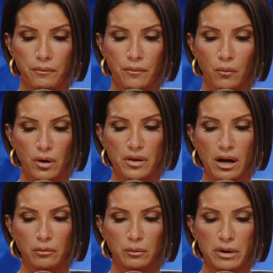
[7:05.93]
Where in the hell
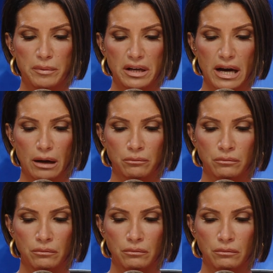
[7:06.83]
would we be now?
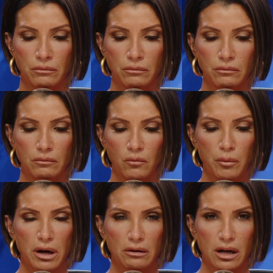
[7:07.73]
Where
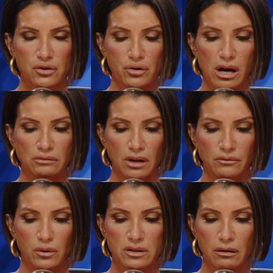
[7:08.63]
would our country, our loved
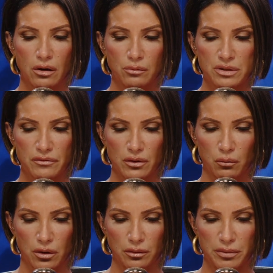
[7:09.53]
ones, our homes, even the
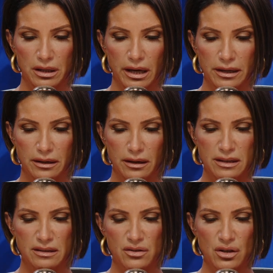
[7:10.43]
world be like? He
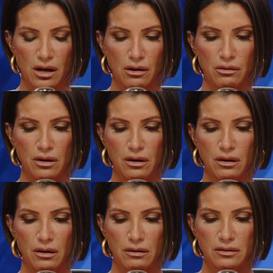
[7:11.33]
says, no,
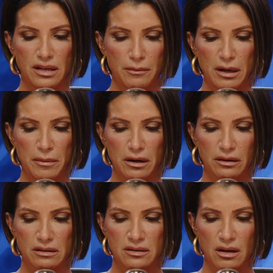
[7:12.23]
damn it,
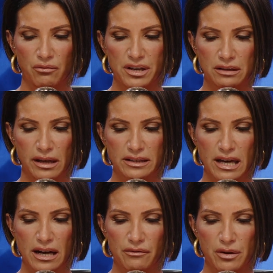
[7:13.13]
Americans don't think like
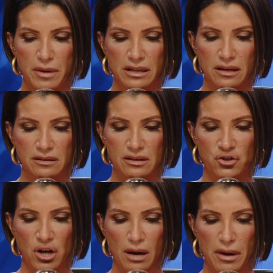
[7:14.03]
that. Every man does his
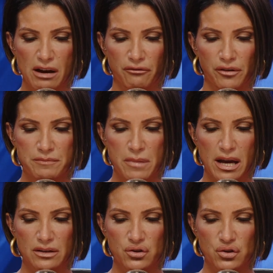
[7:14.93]
job. Every
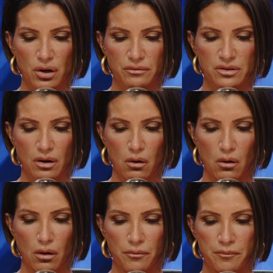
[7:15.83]
man serves the whole.